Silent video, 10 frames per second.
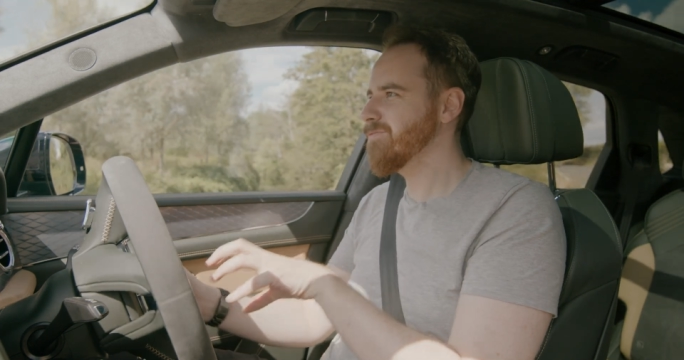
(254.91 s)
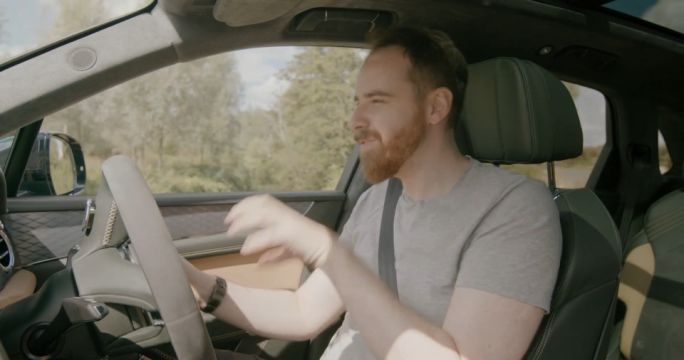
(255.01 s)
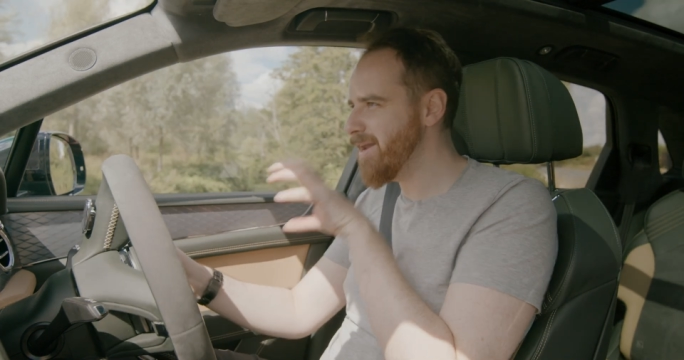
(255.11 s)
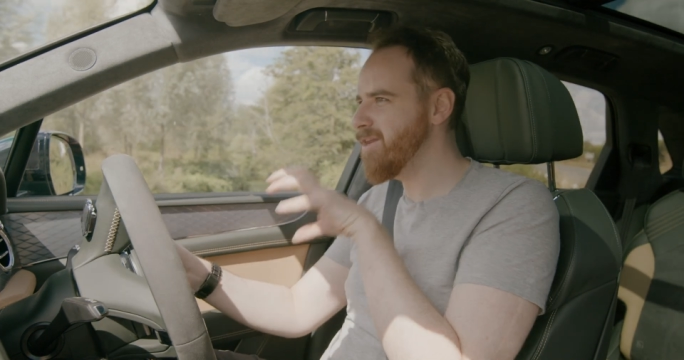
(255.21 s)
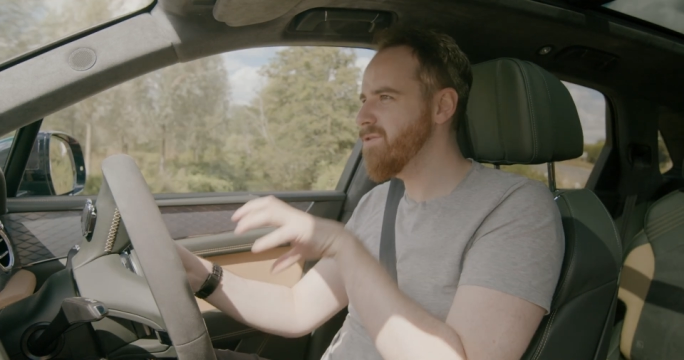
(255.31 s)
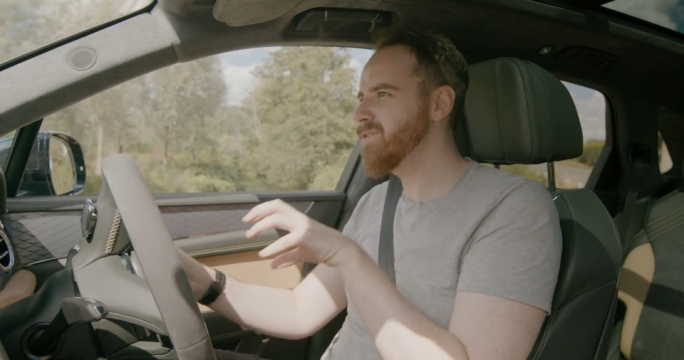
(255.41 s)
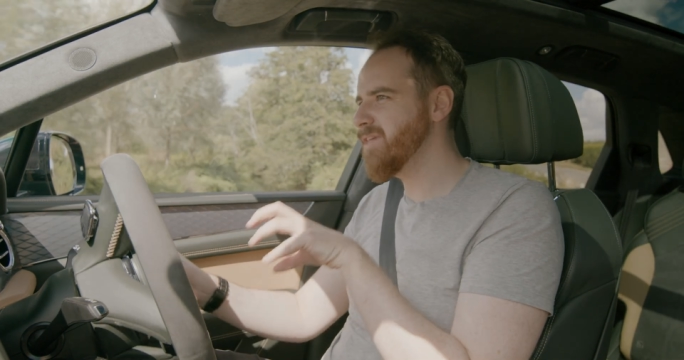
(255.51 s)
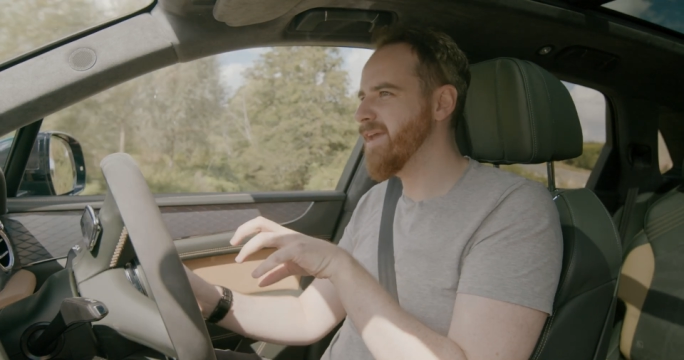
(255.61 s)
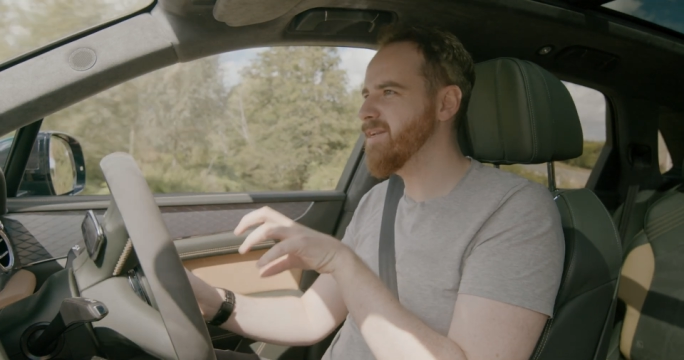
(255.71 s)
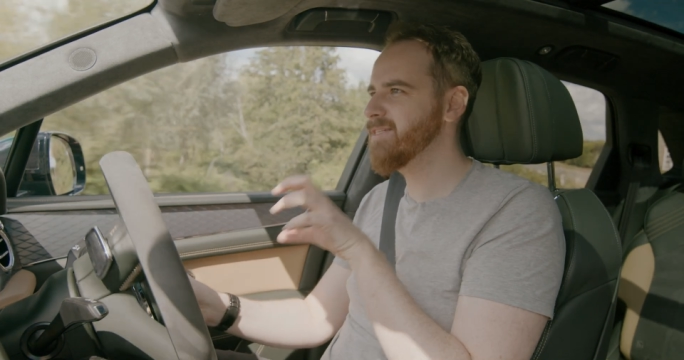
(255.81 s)
When you
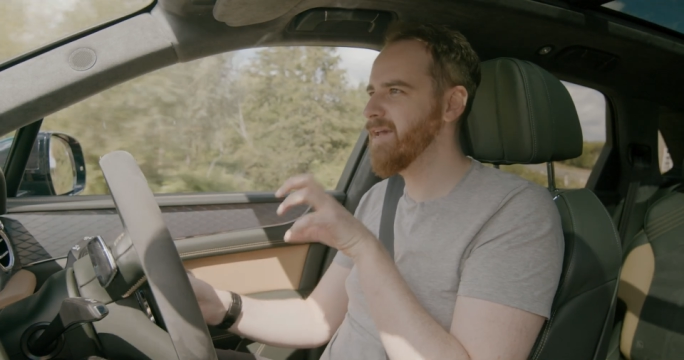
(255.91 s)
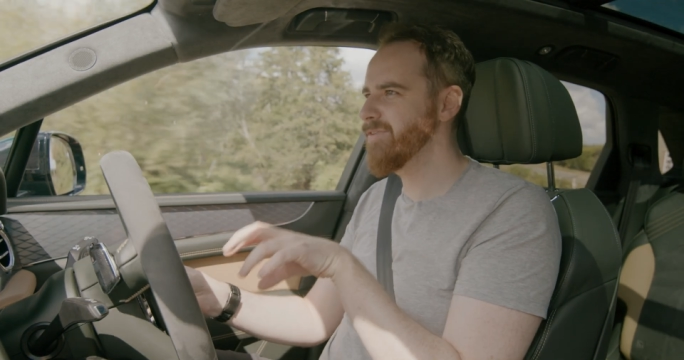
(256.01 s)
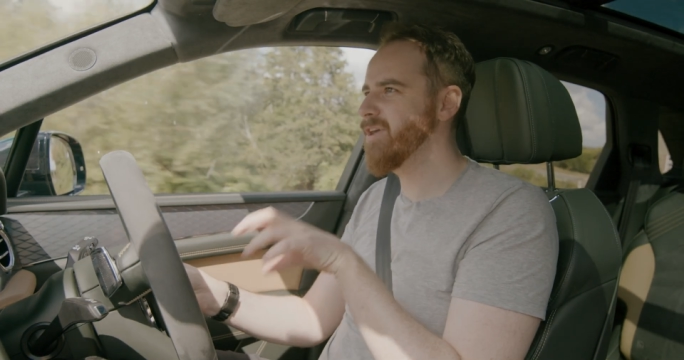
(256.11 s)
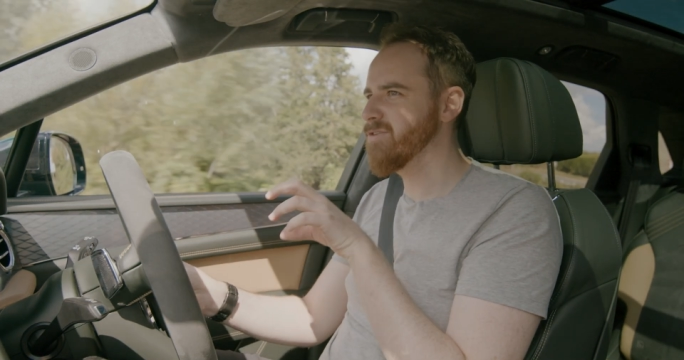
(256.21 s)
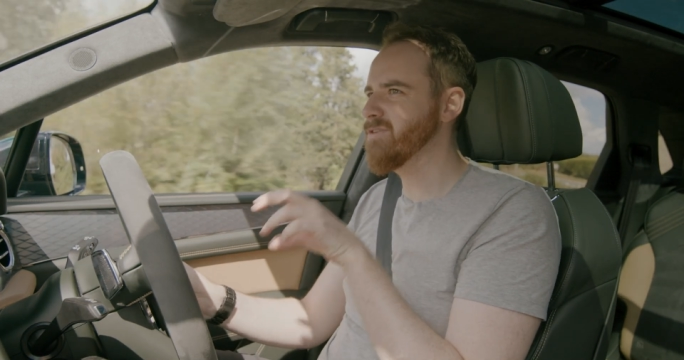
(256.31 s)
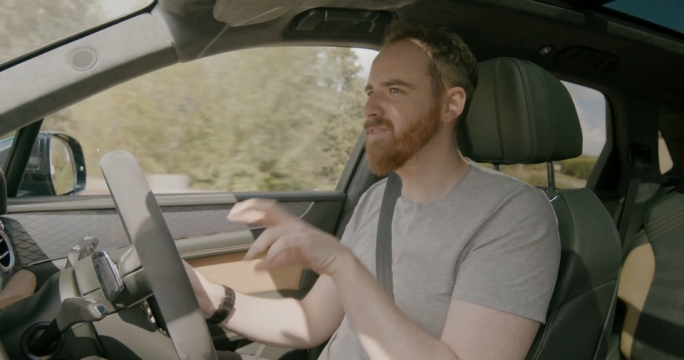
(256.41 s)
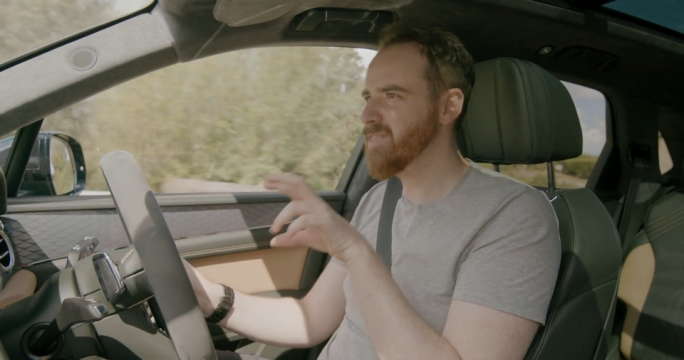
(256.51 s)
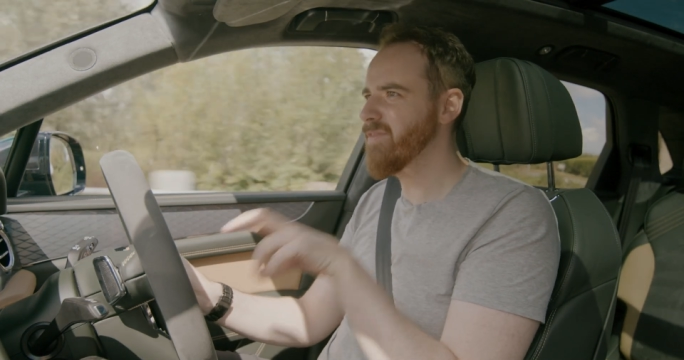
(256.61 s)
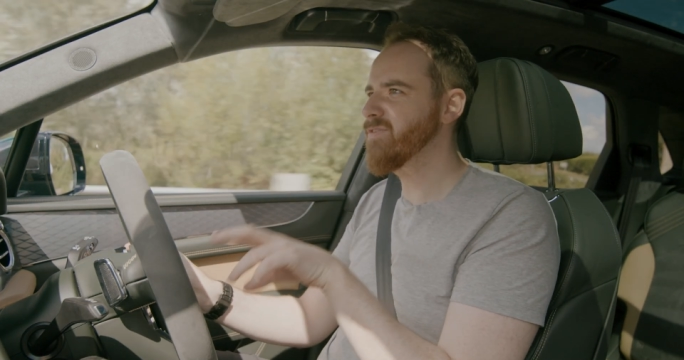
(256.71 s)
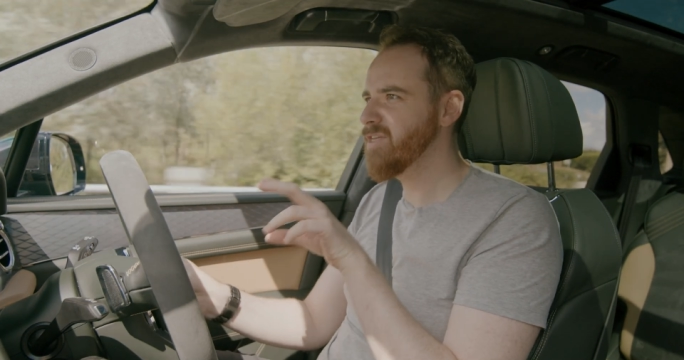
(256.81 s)
send
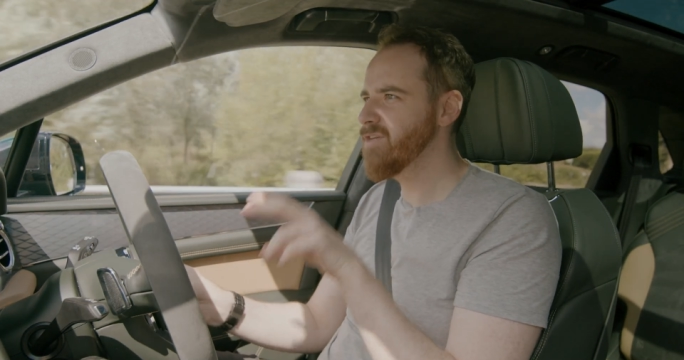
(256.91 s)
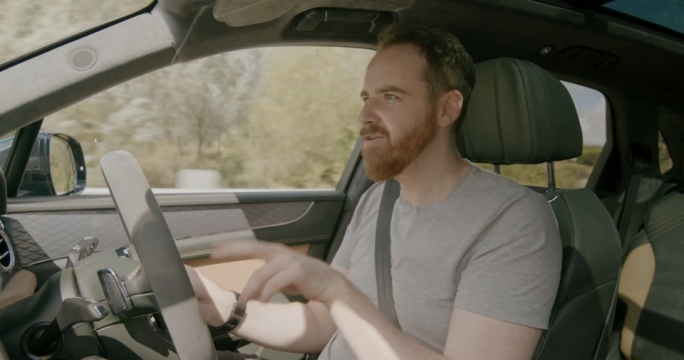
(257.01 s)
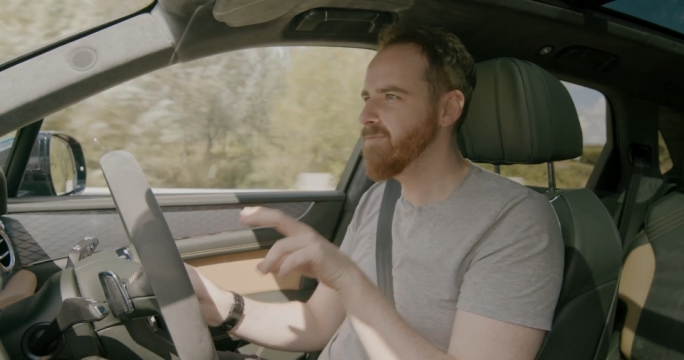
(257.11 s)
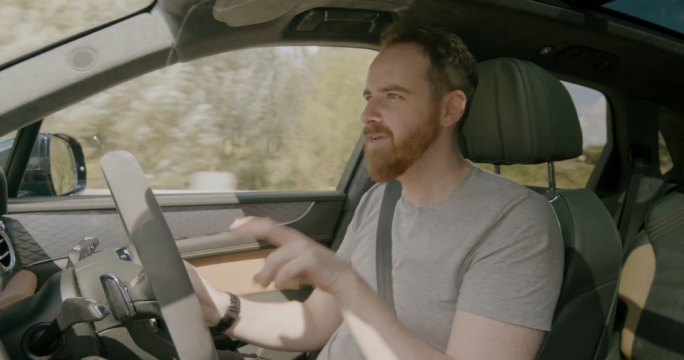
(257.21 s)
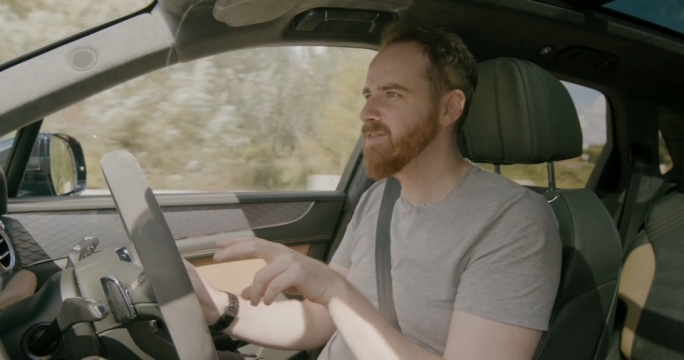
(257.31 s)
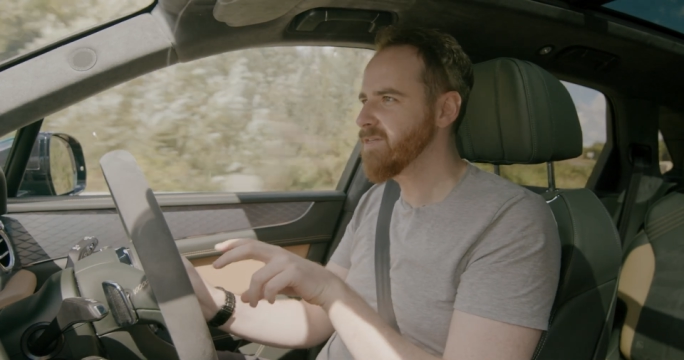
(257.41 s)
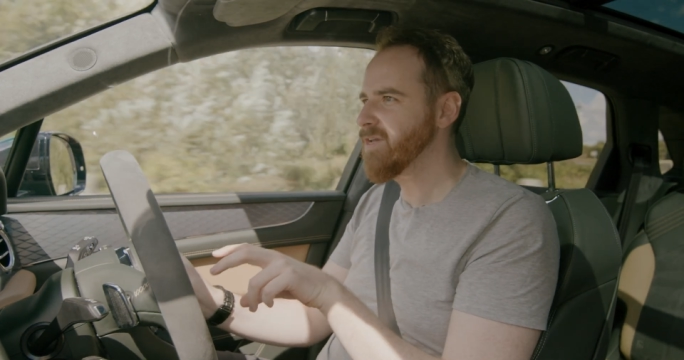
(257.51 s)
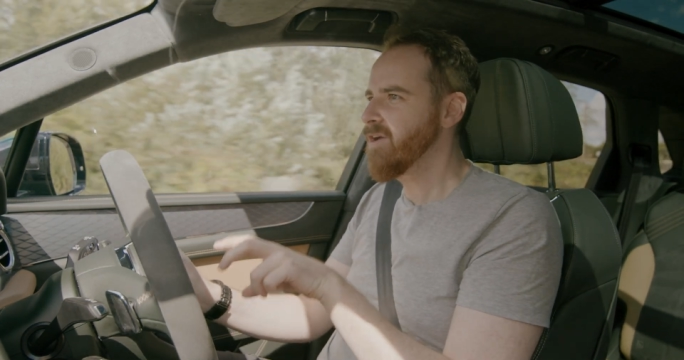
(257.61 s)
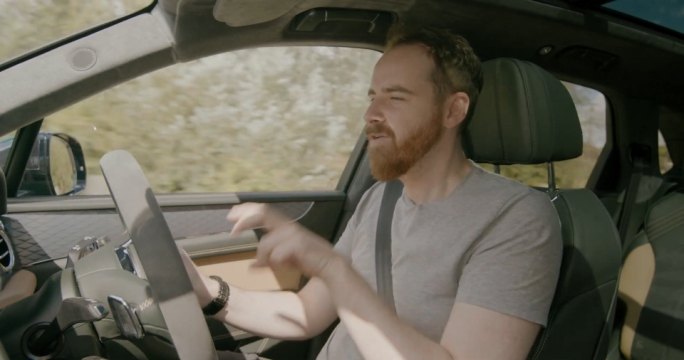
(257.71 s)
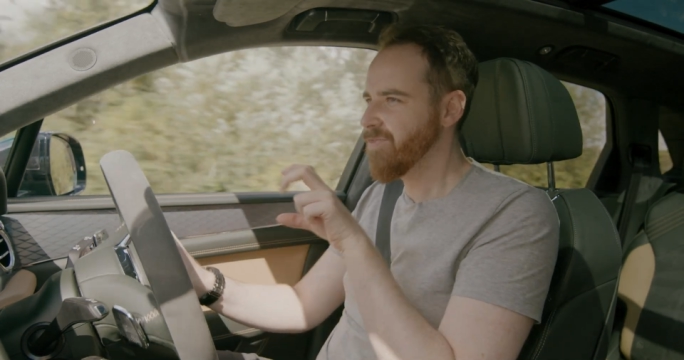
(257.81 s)
770 newton meters
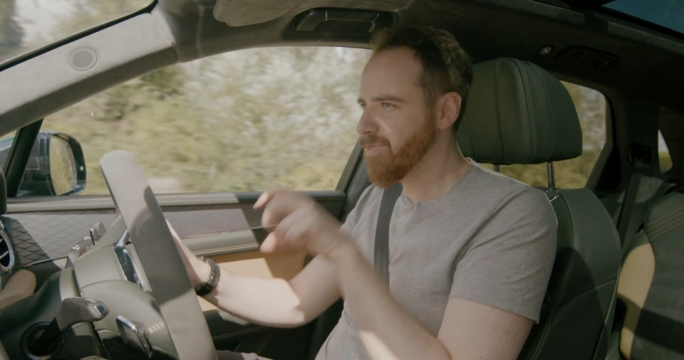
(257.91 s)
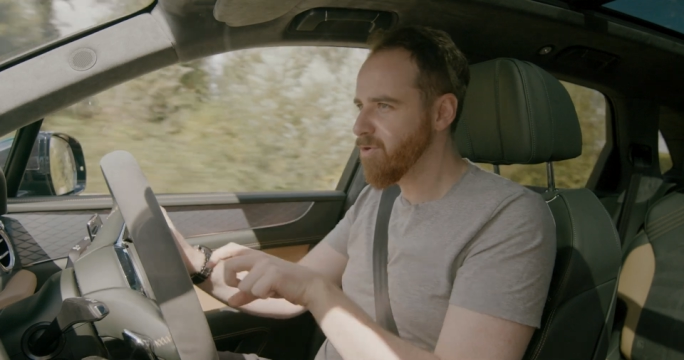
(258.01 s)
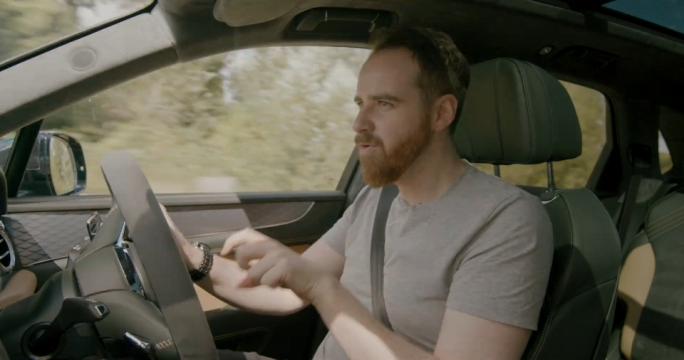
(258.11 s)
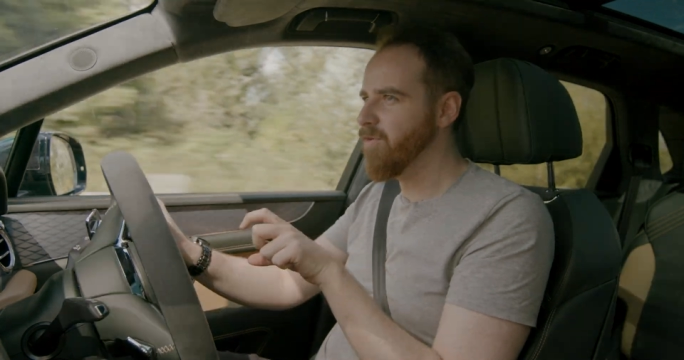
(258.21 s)
through